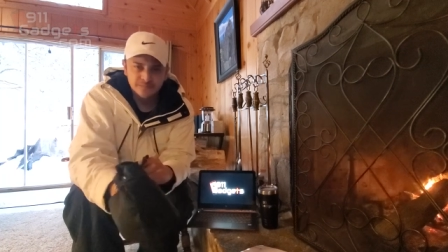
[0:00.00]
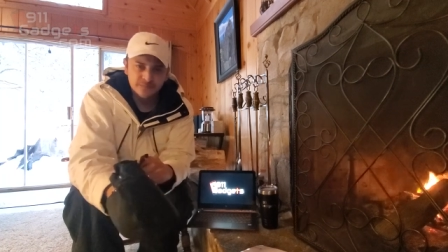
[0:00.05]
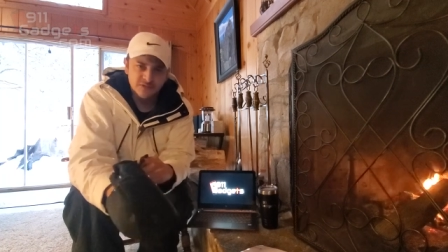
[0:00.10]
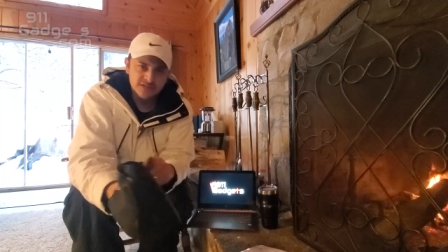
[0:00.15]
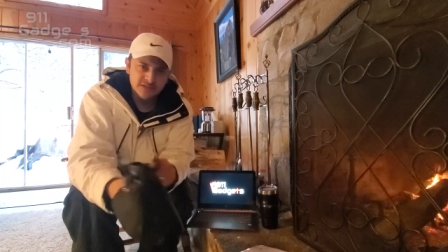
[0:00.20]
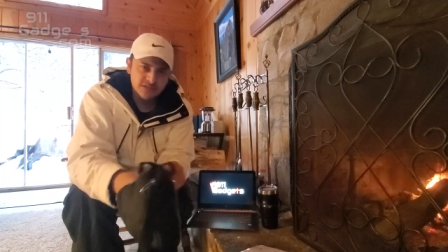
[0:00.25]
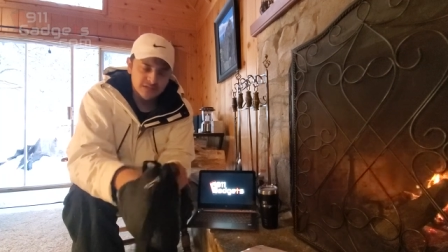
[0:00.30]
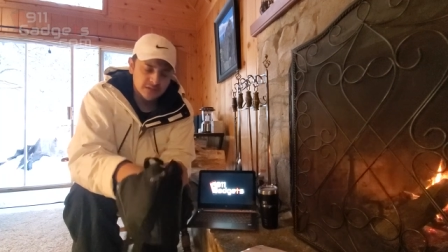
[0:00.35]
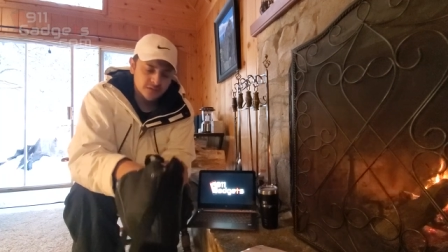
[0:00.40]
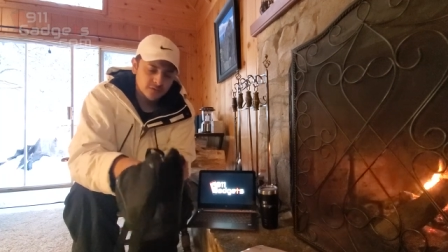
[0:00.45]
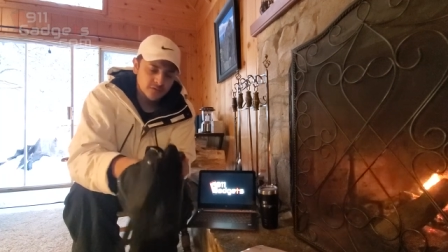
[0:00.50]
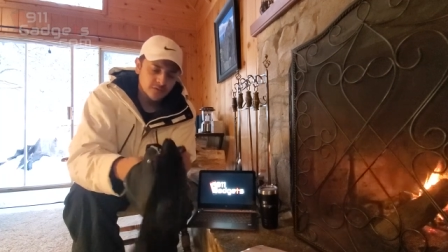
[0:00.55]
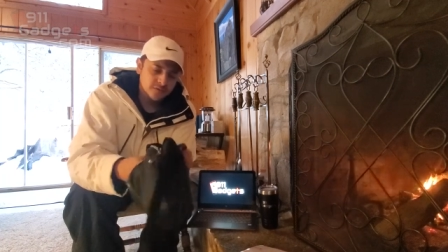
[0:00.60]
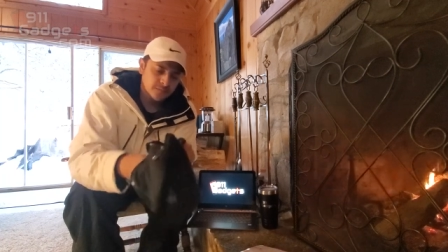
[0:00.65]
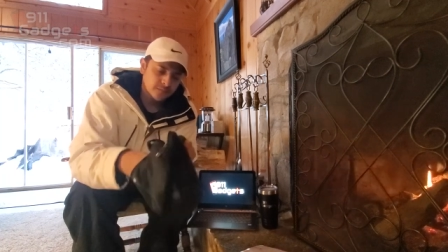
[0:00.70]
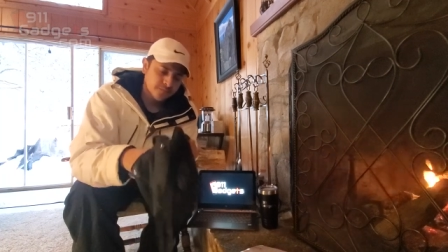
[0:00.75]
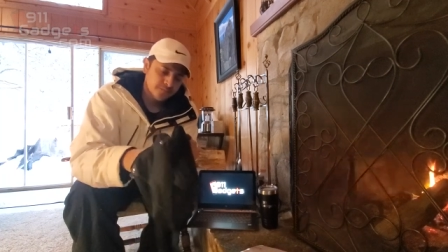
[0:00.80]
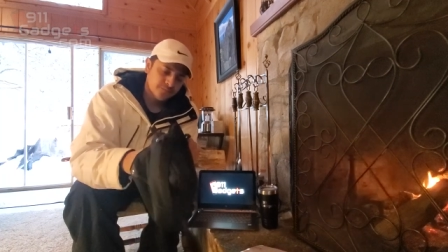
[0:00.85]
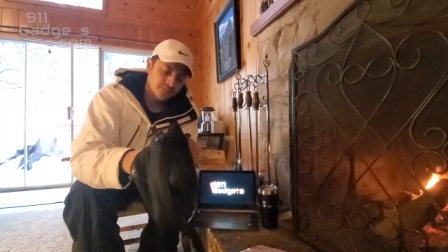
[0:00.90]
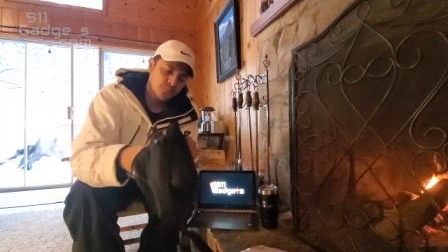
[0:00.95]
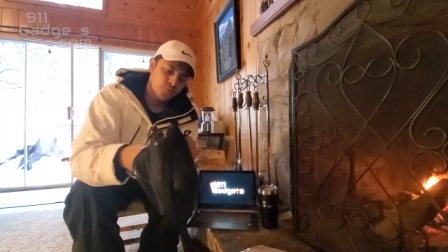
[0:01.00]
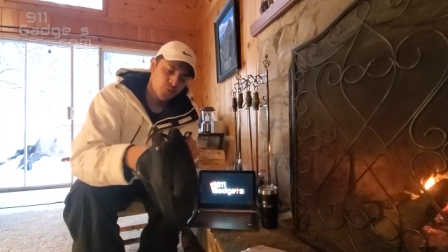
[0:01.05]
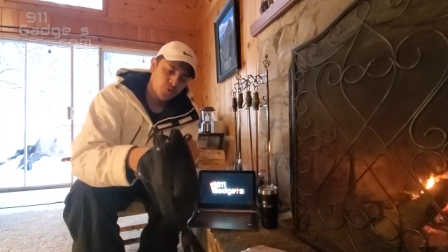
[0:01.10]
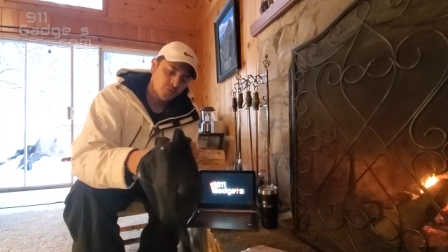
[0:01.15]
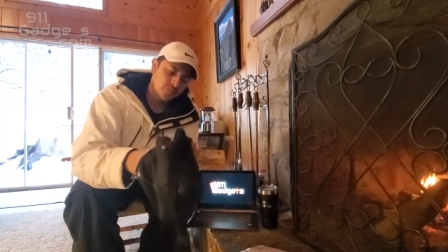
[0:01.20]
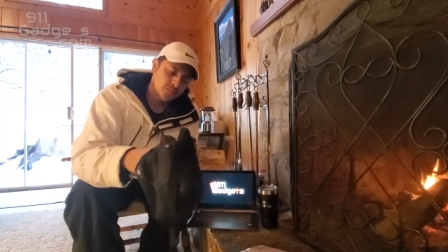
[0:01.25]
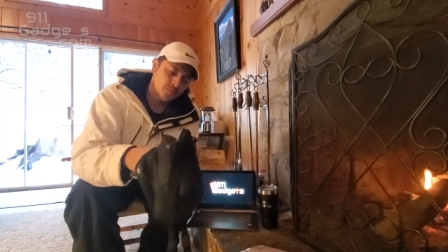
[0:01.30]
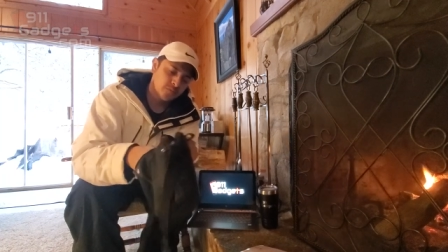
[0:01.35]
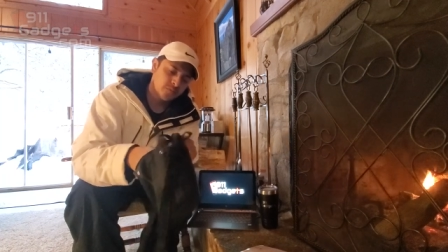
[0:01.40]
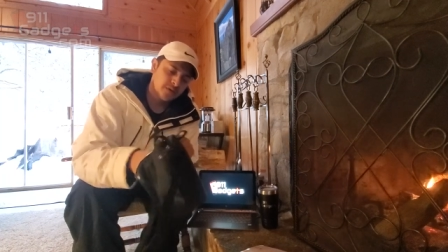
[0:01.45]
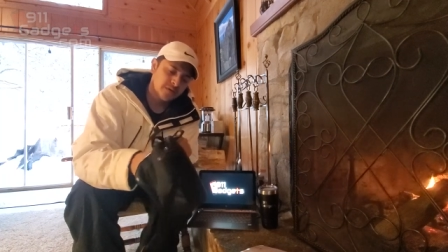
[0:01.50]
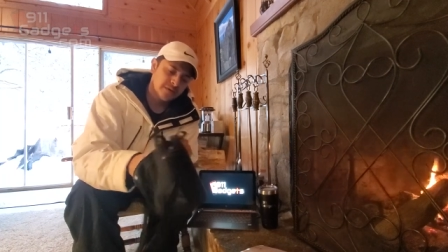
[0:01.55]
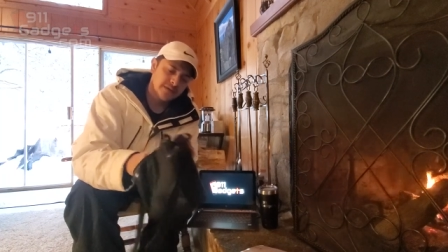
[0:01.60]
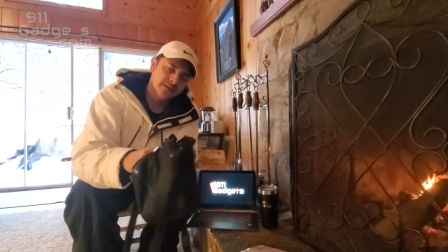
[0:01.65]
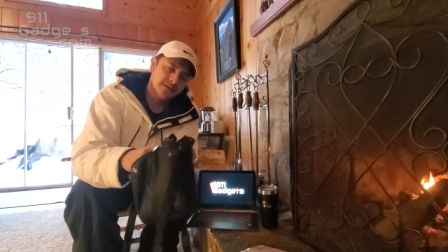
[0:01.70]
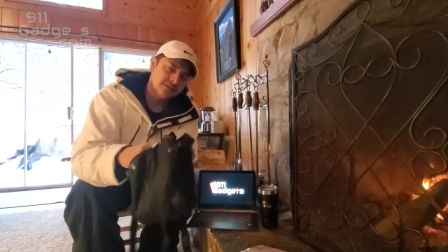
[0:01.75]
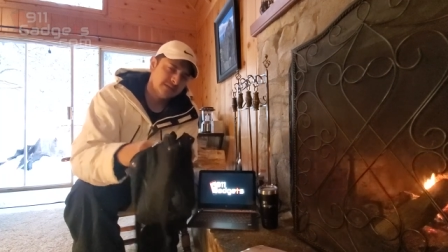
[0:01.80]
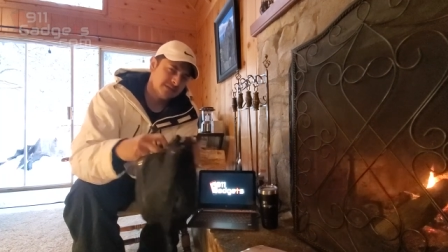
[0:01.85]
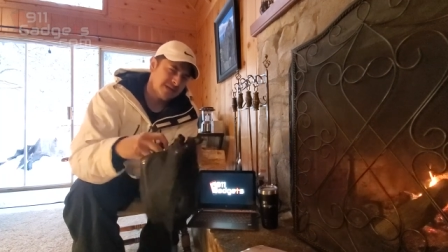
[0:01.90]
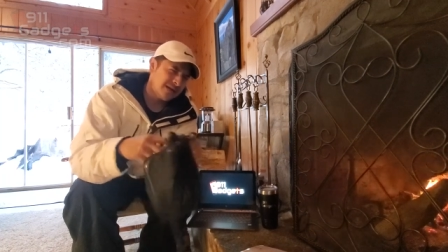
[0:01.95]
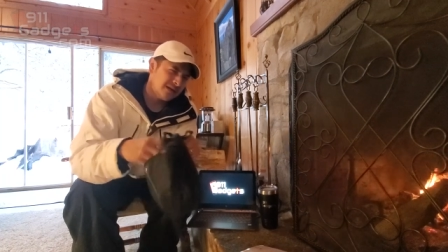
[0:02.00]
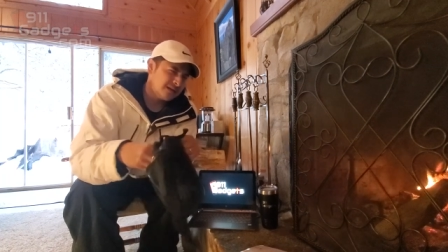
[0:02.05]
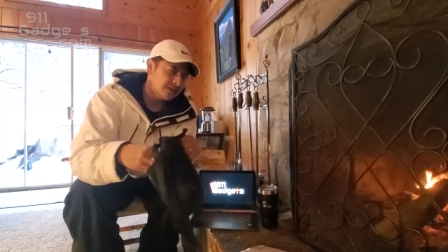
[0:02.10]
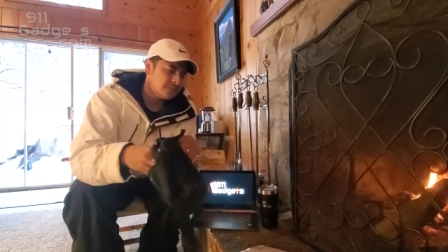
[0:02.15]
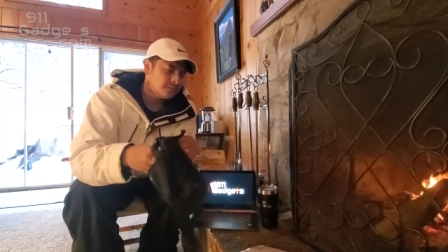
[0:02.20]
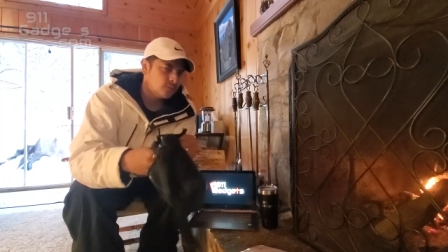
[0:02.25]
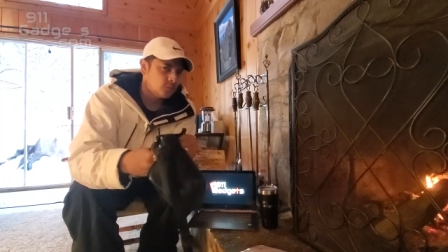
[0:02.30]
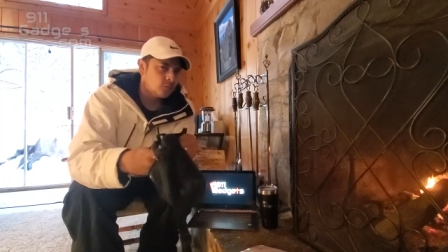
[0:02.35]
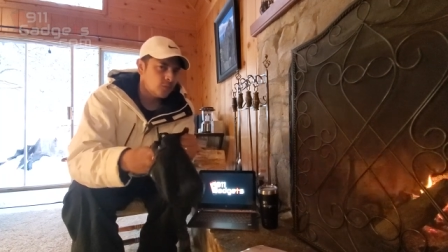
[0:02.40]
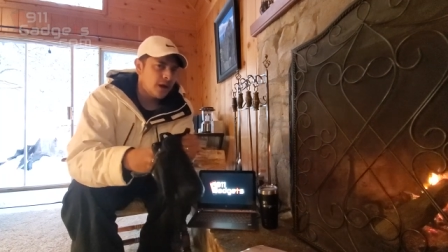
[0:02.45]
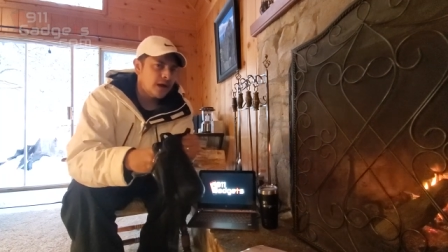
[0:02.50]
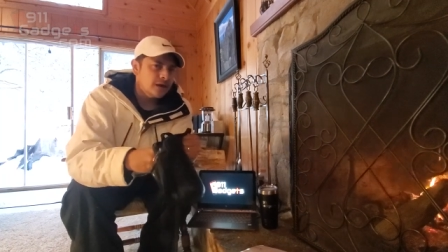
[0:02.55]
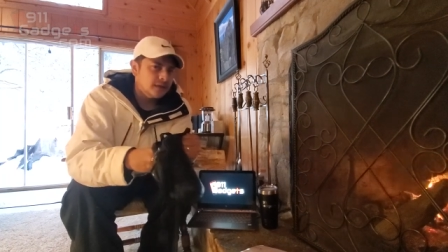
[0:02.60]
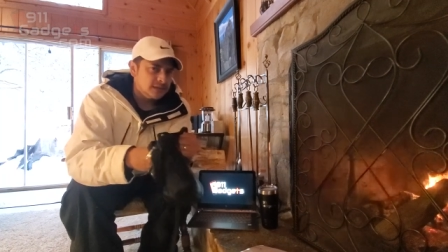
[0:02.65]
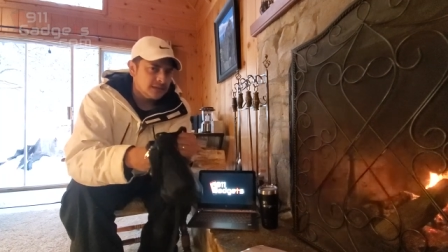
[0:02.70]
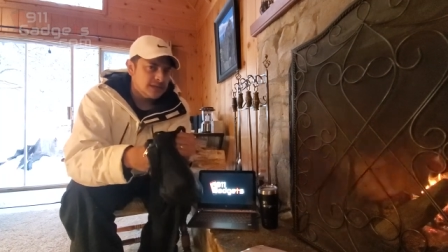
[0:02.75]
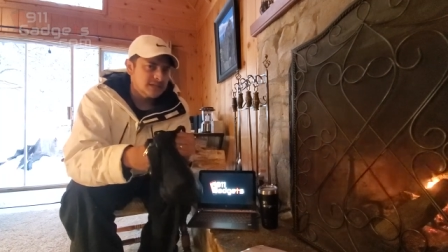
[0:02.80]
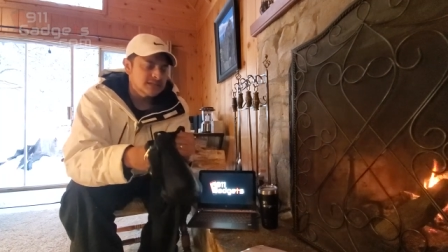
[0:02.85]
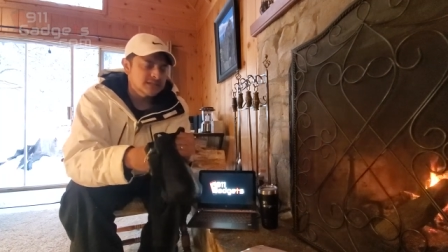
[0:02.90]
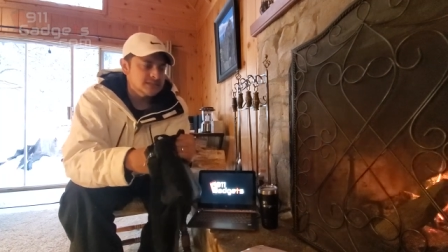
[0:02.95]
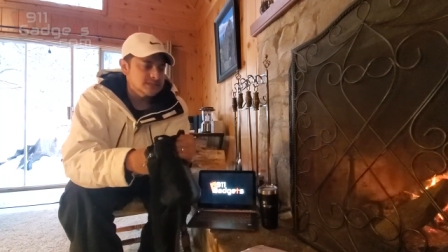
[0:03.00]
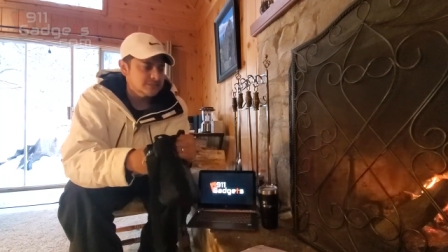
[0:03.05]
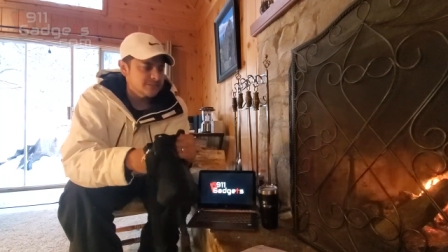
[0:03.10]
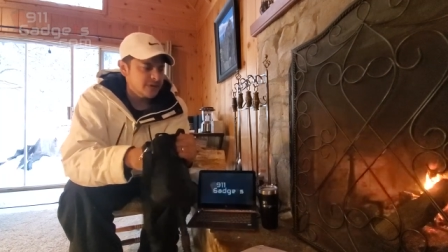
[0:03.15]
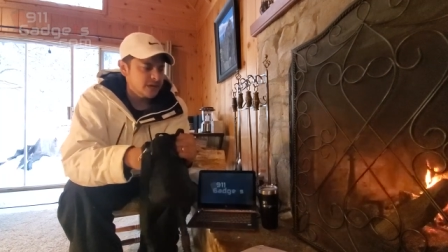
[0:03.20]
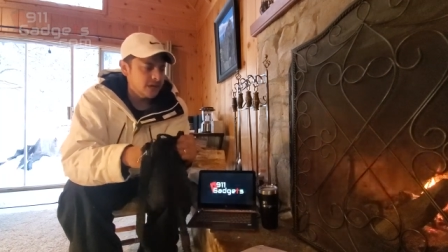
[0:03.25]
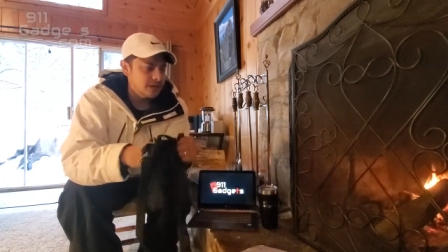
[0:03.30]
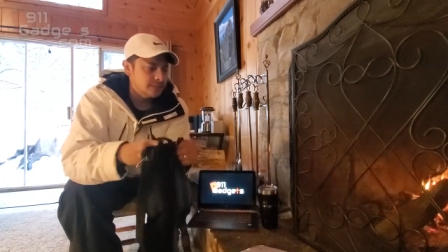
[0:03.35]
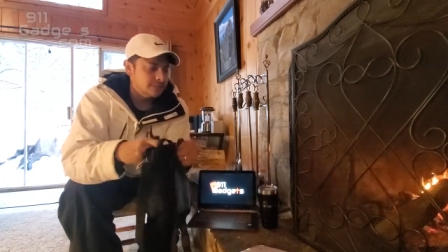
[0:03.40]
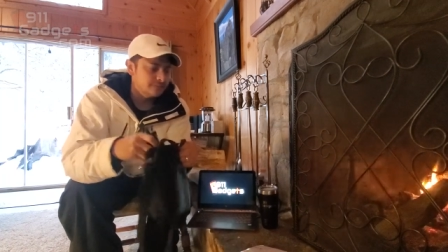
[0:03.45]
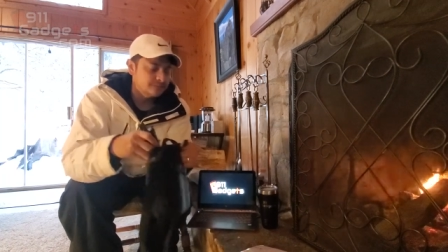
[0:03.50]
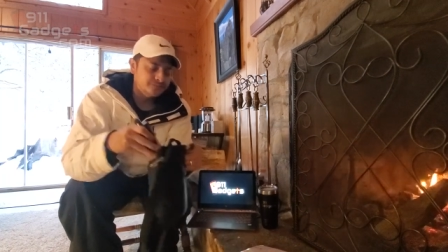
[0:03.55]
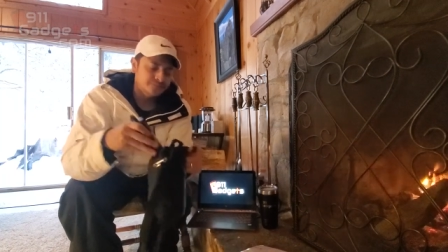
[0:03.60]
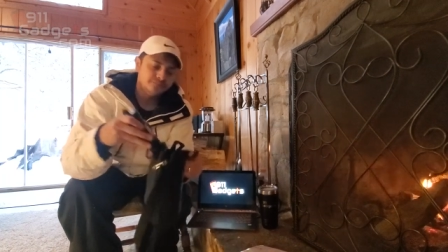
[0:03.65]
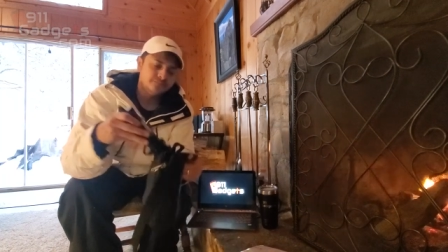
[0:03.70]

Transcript: This is a little portable one. It's not wireless, but